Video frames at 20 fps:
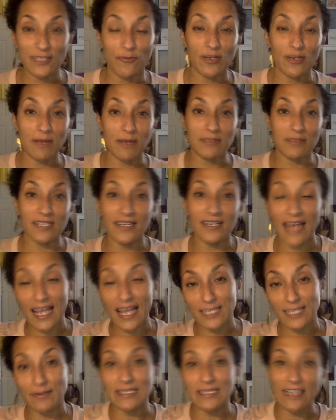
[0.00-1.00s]
And when I'm done,
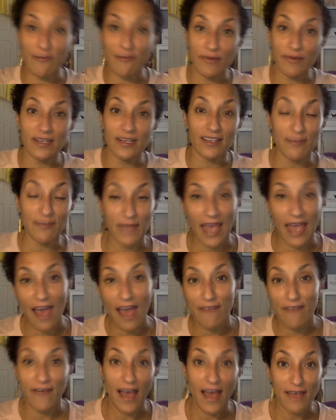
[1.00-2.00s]
I expect everybody to give me
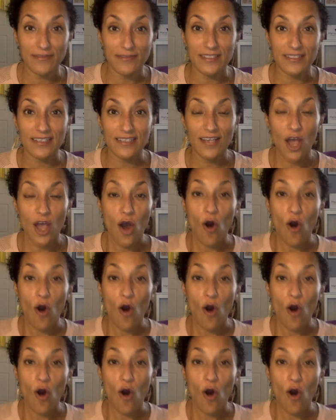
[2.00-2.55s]
high fives.